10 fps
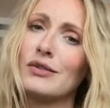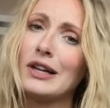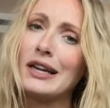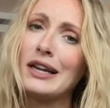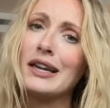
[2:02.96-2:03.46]

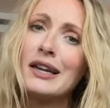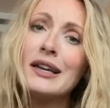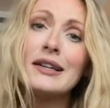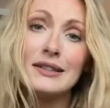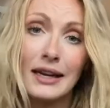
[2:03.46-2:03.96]
really
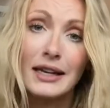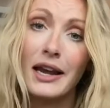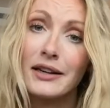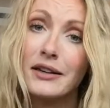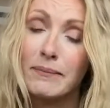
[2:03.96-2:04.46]

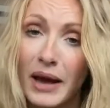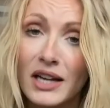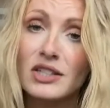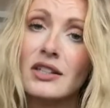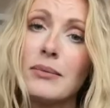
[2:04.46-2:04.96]
dedicated and
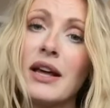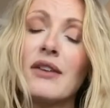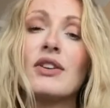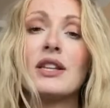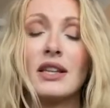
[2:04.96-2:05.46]
passionate about
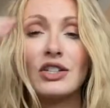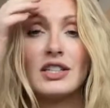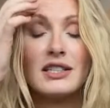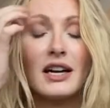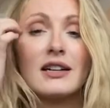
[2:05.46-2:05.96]
everything that she
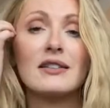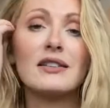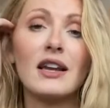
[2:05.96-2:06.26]
does,